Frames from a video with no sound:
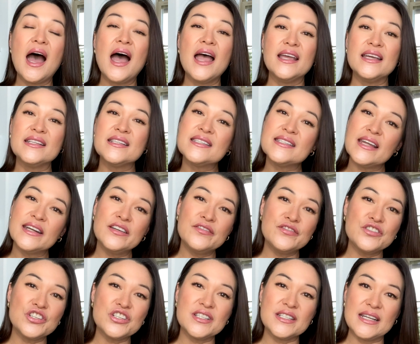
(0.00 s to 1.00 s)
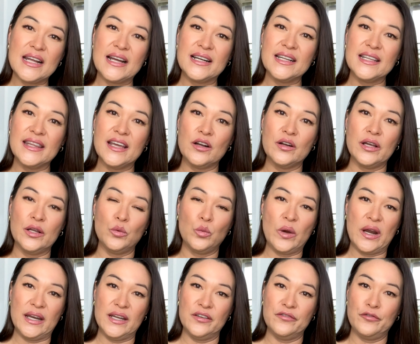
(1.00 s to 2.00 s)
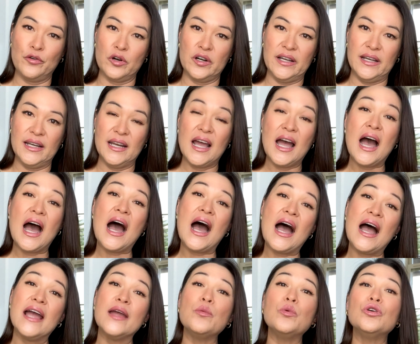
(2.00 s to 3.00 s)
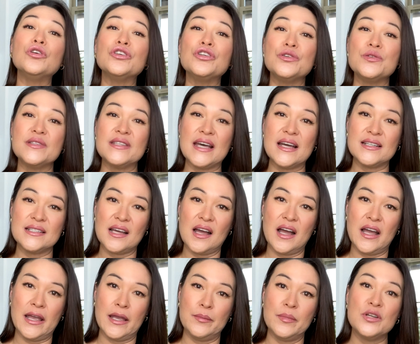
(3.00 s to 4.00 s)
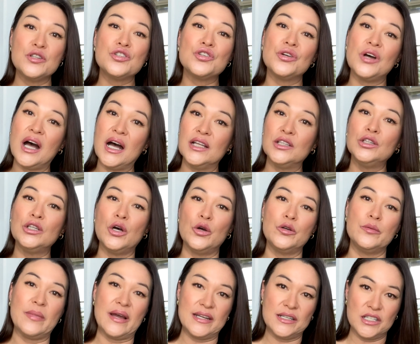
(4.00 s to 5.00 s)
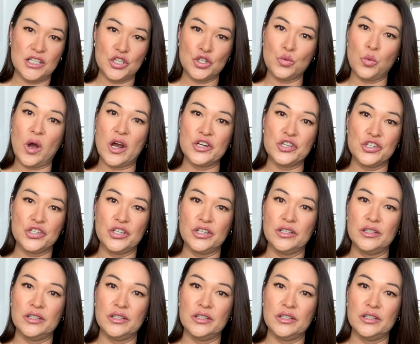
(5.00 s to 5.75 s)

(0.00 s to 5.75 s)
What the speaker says: Instead of just standing there and waiting for it, I will use that time to unload my dishwasher.